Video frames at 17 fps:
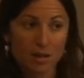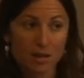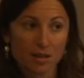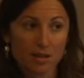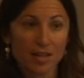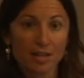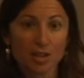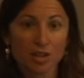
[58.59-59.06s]

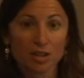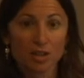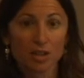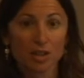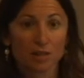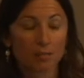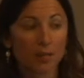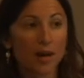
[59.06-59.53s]
tension
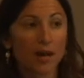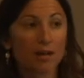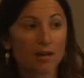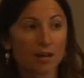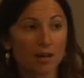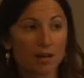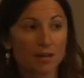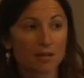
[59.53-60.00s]
and a
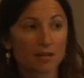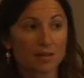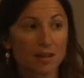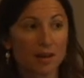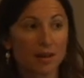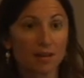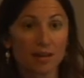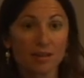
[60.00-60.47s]
paradox
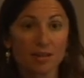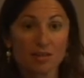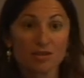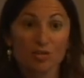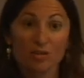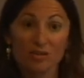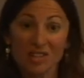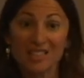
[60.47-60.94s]
there, and
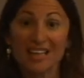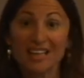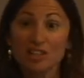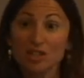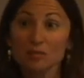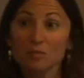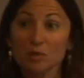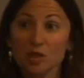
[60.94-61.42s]
there's sort of a
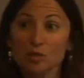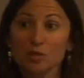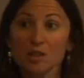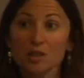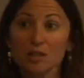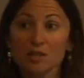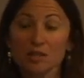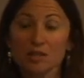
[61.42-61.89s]
tension
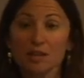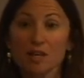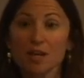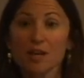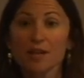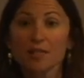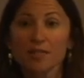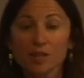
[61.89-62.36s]
between
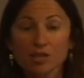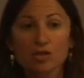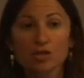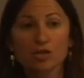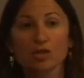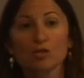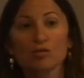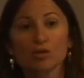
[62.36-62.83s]
these
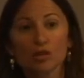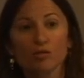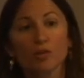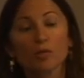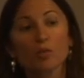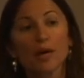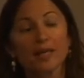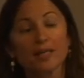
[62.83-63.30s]
two
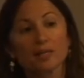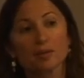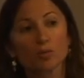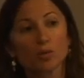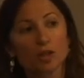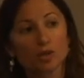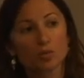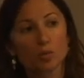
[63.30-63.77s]
different ways
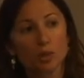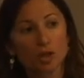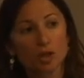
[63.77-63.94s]
in which we